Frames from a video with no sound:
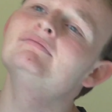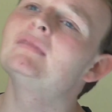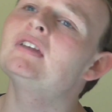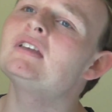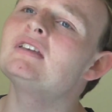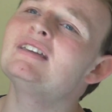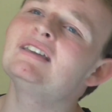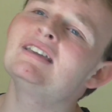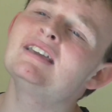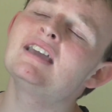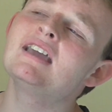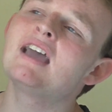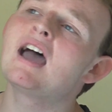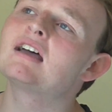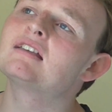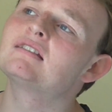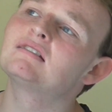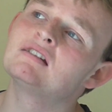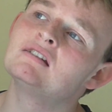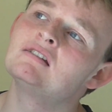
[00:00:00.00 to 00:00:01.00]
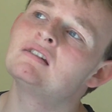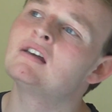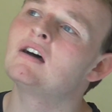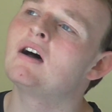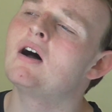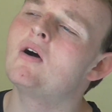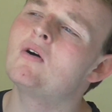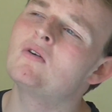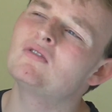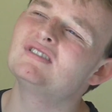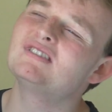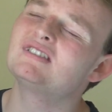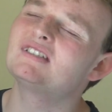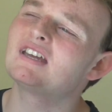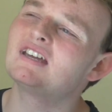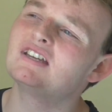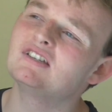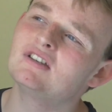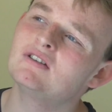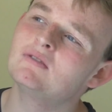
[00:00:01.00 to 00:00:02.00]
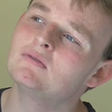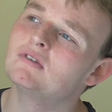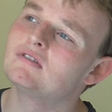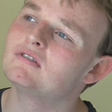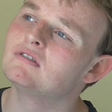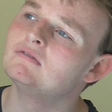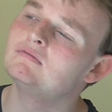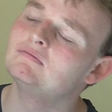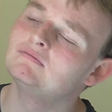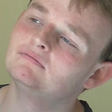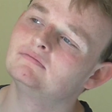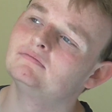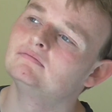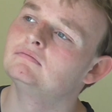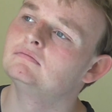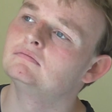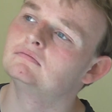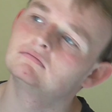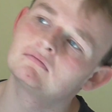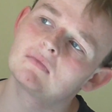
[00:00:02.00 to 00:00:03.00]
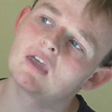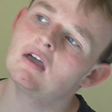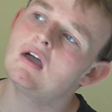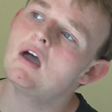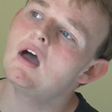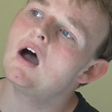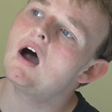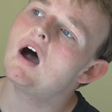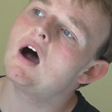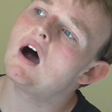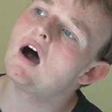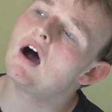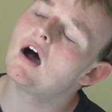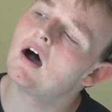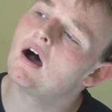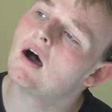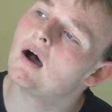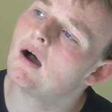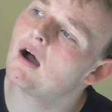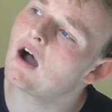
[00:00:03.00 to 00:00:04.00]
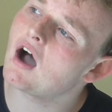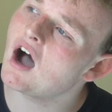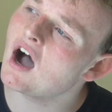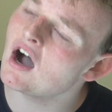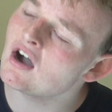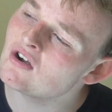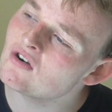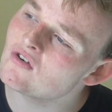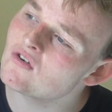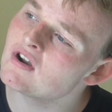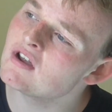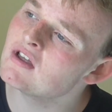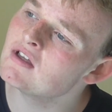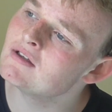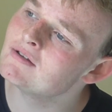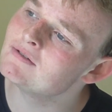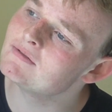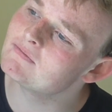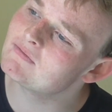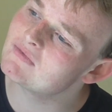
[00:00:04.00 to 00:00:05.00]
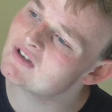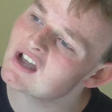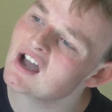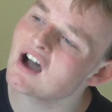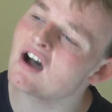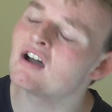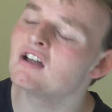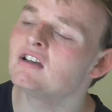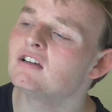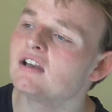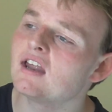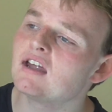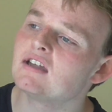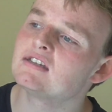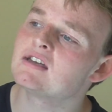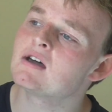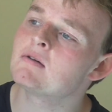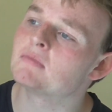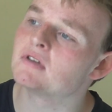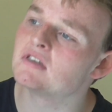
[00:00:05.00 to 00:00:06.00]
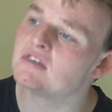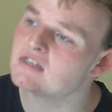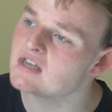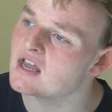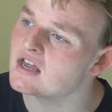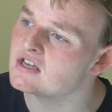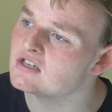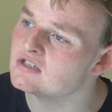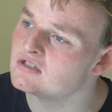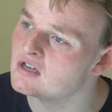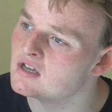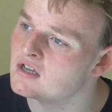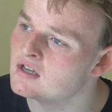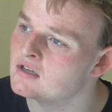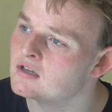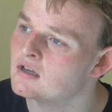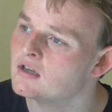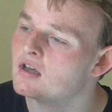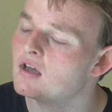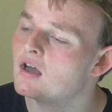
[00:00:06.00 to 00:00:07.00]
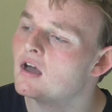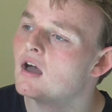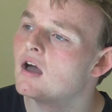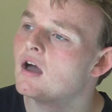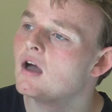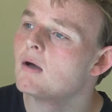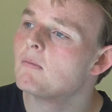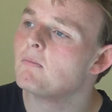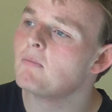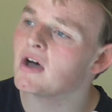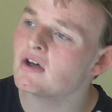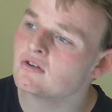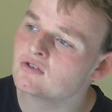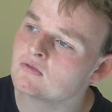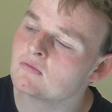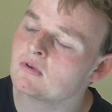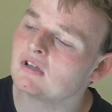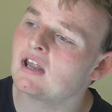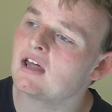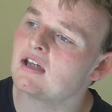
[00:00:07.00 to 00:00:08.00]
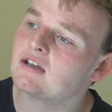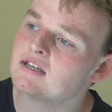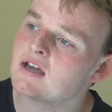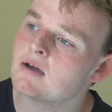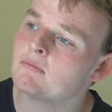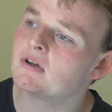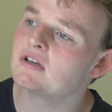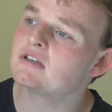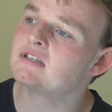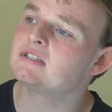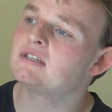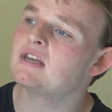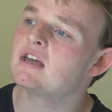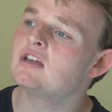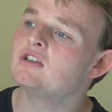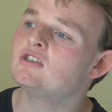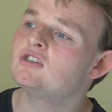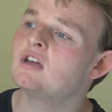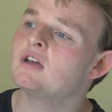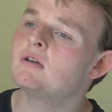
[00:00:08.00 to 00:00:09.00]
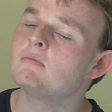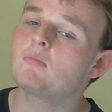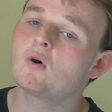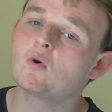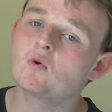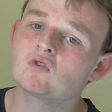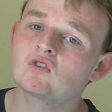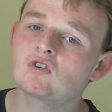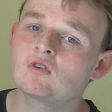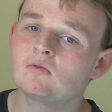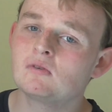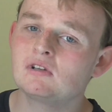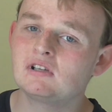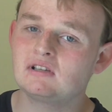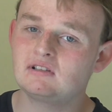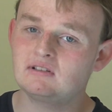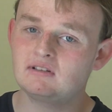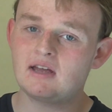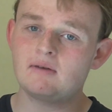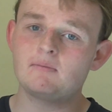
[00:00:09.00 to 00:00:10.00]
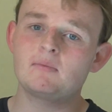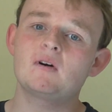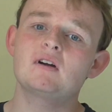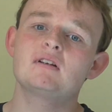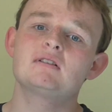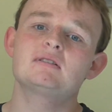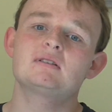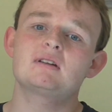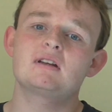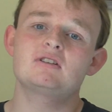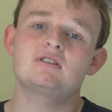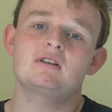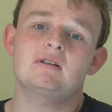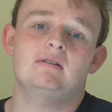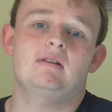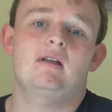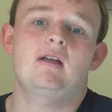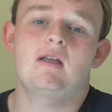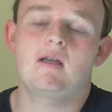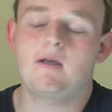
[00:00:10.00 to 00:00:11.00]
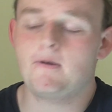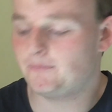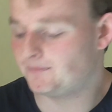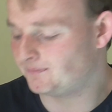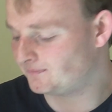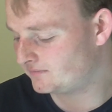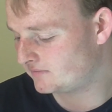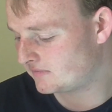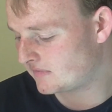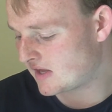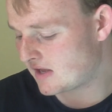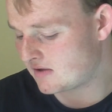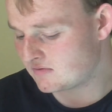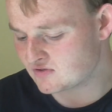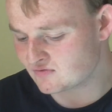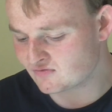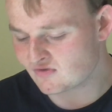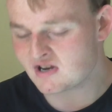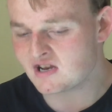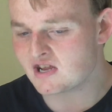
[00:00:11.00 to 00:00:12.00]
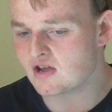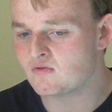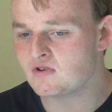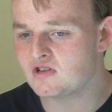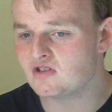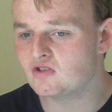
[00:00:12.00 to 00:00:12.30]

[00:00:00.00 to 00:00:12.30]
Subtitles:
yes and no, the staging wasn't... Hungary, kind of let down by staging. Belgium were let down by staging. Portugal were let by staging. It was really, I